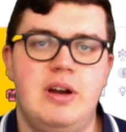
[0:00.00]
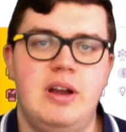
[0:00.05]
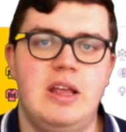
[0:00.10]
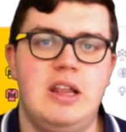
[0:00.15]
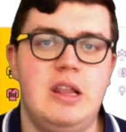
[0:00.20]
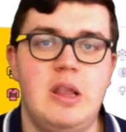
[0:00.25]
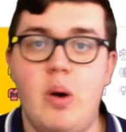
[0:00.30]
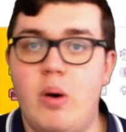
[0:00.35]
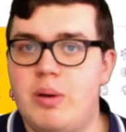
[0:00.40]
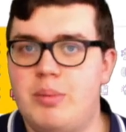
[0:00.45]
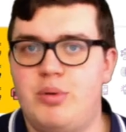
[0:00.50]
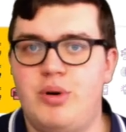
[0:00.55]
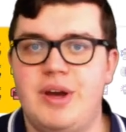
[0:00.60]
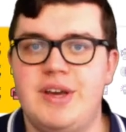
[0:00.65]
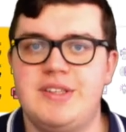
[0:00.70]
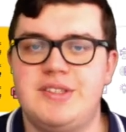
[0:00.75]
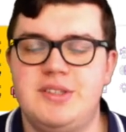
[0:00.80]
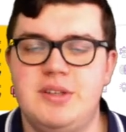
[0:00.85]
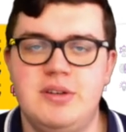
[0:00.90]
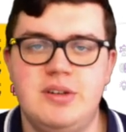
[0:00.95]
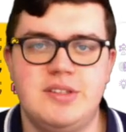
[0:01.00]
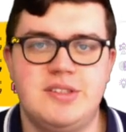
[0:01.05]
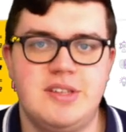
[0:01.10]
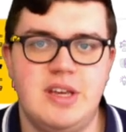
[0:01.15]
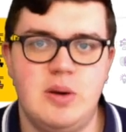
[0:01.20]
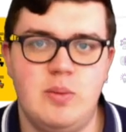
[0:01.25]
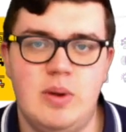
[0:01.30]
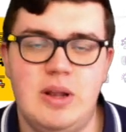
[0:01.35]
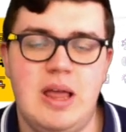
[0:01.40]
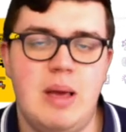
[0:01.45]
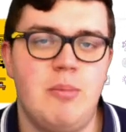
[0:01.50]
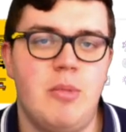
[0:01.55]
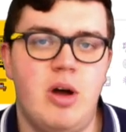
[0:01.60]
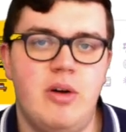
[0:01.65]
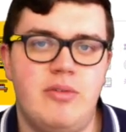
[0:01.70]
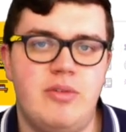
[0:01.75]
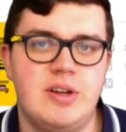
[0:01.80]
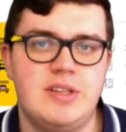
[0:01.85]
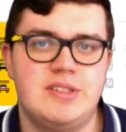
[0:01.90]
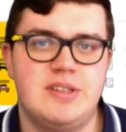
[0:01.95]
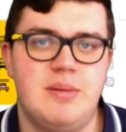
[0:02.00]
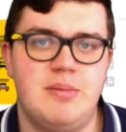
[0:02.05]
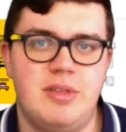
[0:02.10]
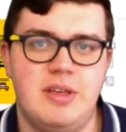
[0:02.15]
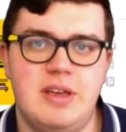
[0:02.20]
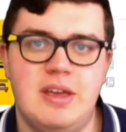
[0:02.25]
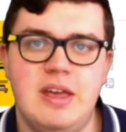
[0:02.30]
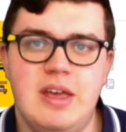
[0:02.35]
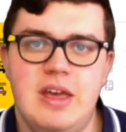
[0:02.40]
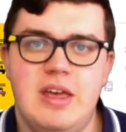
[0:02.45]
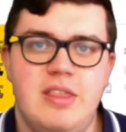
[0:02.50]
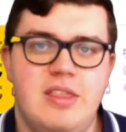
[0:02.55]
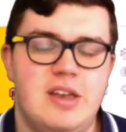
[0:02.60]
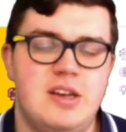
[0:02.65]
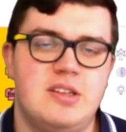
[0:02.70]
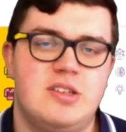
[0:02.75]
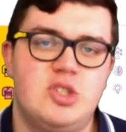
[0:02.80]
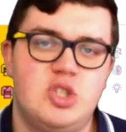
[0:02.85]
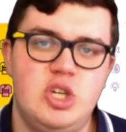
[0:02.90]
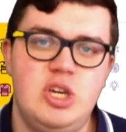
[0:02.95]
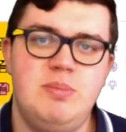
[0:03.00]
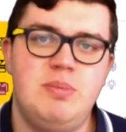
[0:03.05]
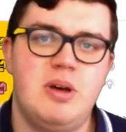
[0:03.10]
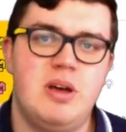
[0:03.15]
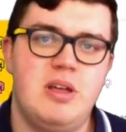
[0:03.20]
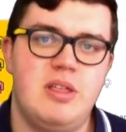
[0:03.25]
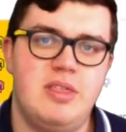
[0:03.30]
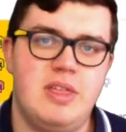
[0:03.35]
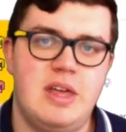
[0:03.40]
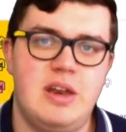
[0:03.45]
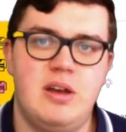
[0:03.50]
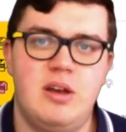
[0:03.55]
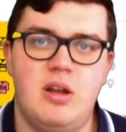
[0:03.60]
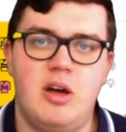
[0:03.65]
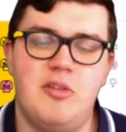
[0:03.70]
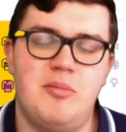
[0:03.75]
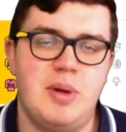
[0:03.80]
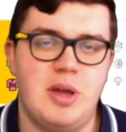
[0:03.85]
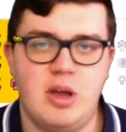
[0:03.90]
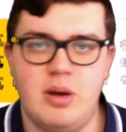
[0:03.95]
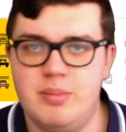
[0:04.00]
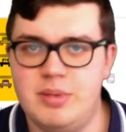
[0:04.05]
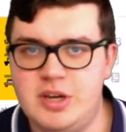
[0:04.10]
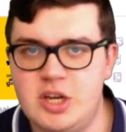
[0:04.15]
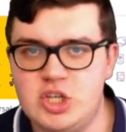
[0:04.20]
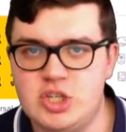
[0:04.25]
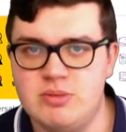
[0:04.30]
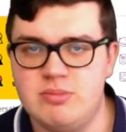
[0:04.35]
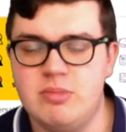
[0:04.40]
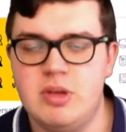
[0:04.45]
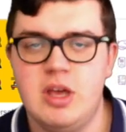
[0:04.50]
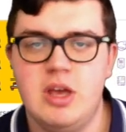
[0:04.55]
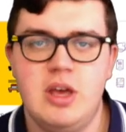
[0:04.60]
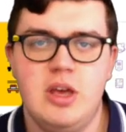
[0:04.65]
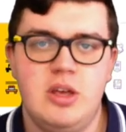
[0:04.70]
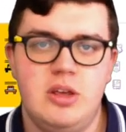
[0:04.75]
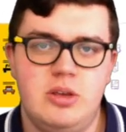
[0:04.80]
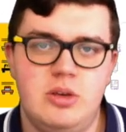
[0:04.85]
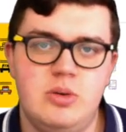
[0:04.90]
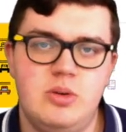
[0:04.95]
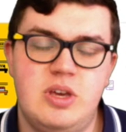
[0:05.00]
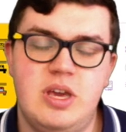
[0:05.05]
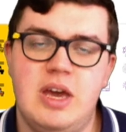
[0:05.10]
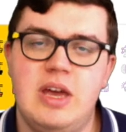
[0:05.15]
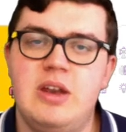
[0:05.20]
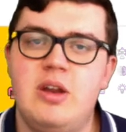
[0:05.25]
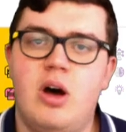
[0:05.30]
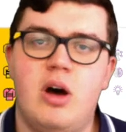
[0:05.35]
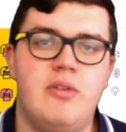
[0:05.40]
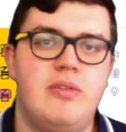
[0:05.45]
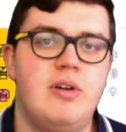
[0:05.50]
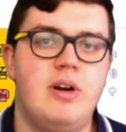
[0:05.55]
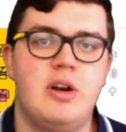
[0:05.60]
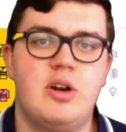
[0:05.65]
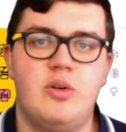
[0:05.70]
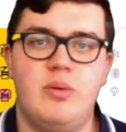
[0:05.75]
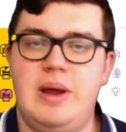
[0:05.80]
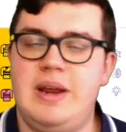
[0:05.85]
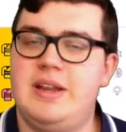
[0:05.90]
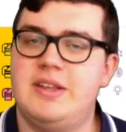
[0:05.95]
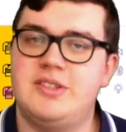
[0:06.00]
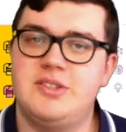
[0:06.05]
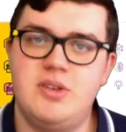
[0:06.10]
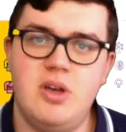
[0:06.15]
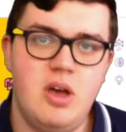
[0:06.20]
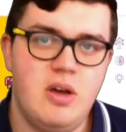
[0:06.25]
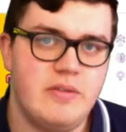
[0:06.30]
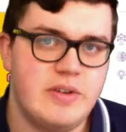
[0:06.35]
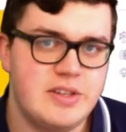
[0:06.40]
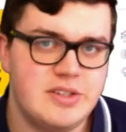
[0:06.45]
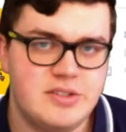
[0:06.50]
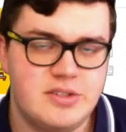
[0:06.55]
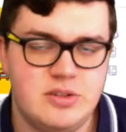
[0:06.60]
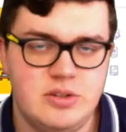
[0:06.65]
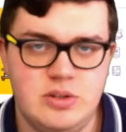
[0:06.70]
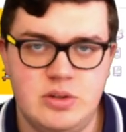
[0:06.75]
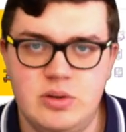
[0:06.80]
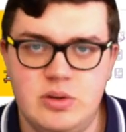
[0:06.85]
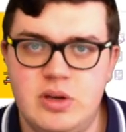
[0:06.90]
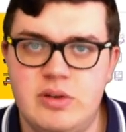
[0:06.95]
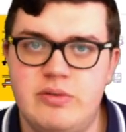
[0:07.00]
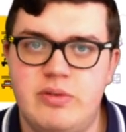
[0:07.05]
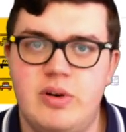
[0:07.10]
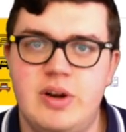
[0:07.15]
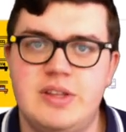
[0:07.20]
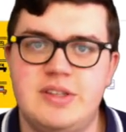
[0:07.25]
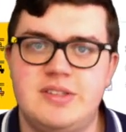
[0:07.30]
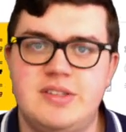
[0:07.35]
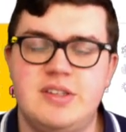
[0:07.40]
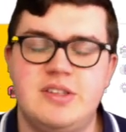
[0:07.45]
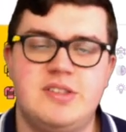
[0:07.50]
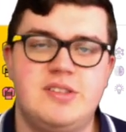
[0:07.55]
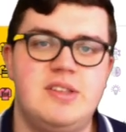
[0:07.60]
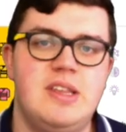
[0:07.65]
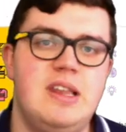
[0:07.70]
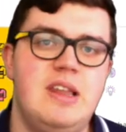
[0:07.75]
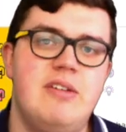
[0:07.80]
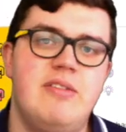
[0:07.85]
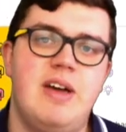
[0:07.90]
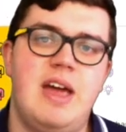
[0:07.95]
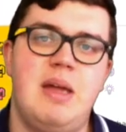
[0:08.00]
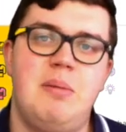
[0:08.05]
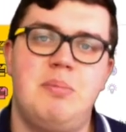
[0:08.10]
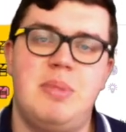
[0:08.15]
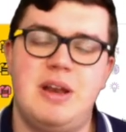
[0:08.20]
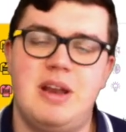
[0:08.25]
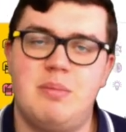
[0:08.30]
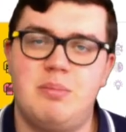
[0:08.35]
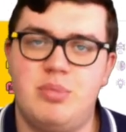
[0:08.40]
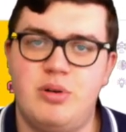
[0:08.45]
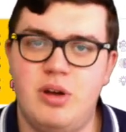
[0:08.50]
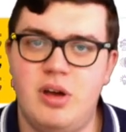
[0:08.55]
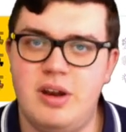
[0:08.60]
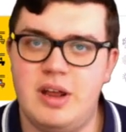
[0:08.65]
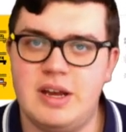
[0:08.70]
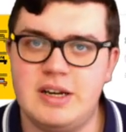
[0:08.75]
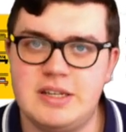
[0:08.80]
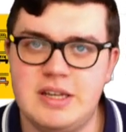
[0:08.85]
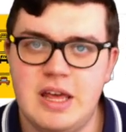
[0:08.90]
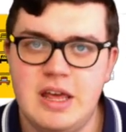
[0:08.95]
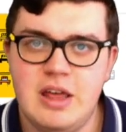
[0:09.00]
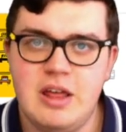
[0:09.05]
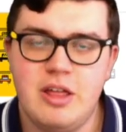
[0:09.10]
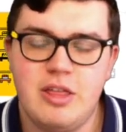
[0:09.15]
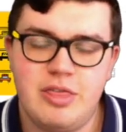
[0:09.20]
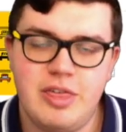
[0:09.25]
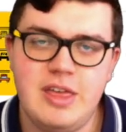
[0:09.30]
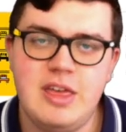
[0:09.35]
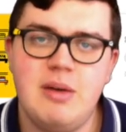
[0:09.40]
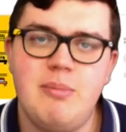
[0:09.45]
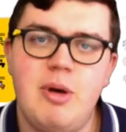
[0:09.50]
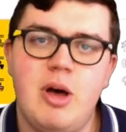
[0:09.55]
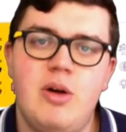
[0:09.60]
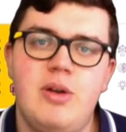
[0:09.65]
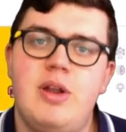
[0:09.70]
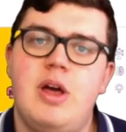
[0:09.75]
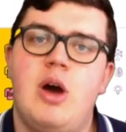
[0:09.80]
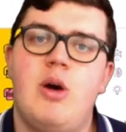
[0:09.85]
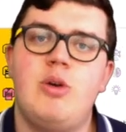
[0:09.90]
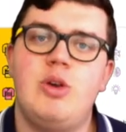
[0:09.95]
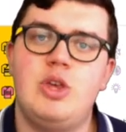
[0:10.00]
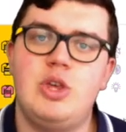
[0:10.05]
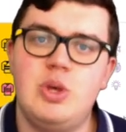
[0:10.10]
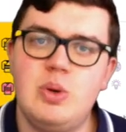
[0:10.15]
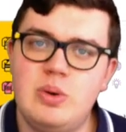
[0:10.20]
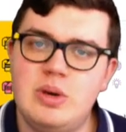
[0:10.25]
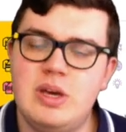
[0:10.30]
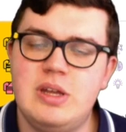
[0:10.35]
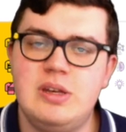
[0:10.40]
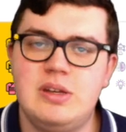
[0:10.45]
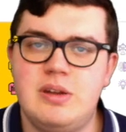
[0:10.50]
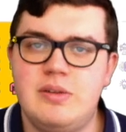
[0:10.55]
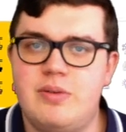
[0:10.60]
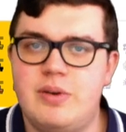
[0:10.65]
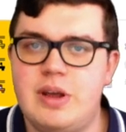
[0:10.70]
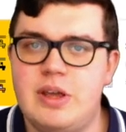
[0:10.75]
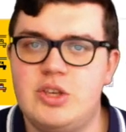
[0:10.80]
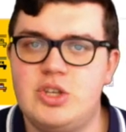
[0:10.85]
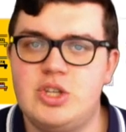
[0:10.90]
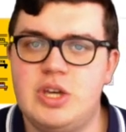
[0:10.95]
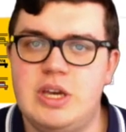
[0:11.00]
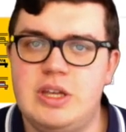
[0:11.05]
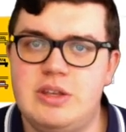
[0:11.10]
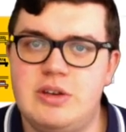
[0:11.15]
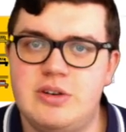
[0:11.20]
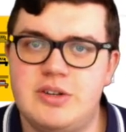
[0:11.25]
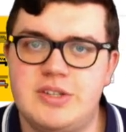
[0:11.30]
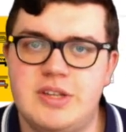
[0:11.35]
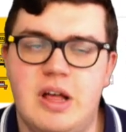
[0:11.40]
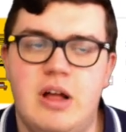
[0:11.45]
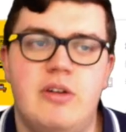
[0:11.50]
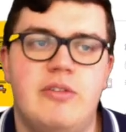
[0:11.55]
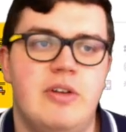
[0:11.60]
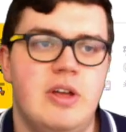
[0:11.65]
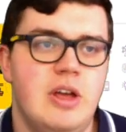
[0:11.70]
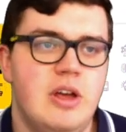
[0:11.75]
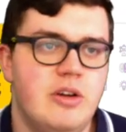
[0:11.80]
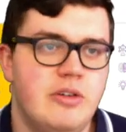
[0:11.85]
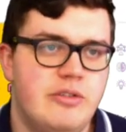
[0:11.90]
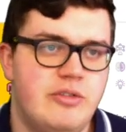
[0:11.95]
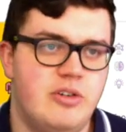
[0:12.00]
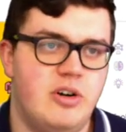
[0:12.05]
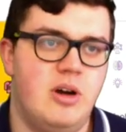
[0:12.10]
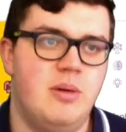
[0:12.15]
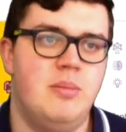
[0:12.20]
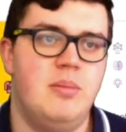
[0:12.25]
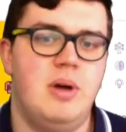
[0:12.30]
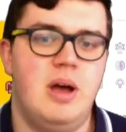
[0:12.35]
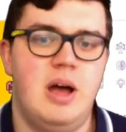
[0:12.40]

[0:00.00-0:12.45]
a lower price. You could say, well, I'm offering something that is cheaper than of my competition. You can offer greater service. You can, for instance, deliver a better product. Think about how you can differentiate yourself from